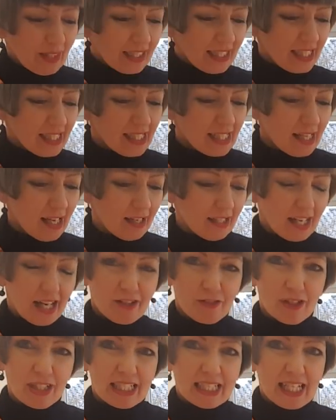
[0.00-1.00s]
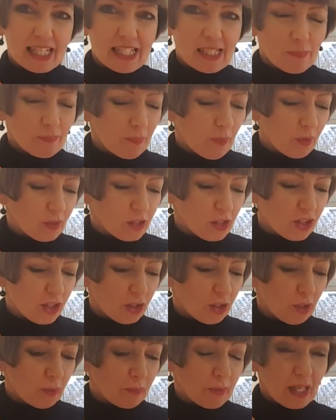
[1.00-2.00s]
This is a really nice box of
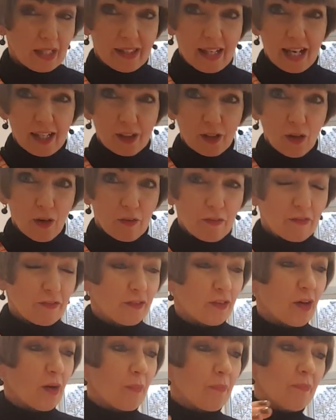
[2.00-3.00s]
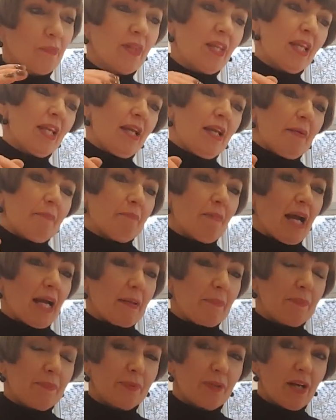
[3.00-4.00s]
shortbread that I got from
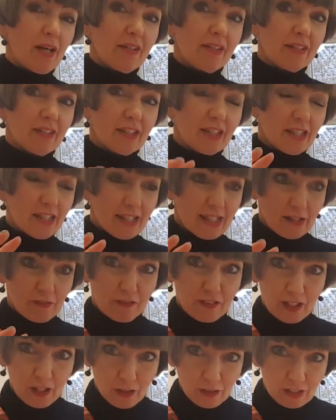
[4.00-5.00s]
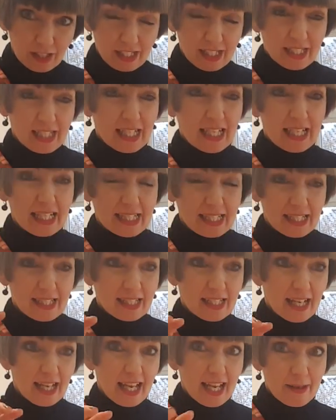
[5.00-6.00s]
my brother's
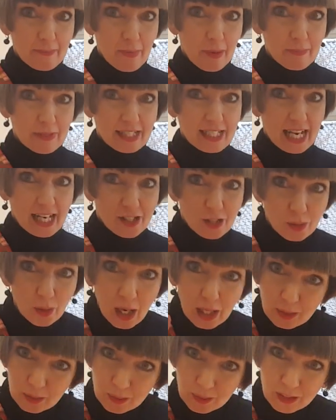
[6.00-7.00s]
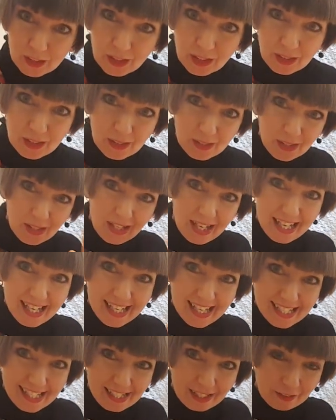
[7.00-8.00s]
fiance's mum and dad. So hello
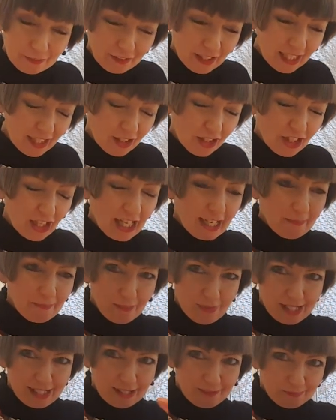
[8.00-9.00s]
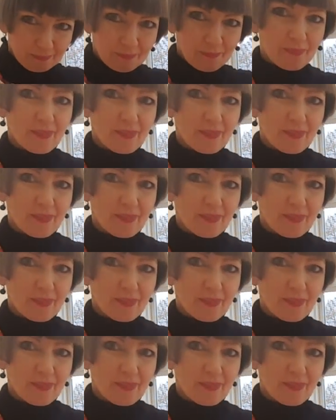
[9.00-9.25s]
to Sylvia and James.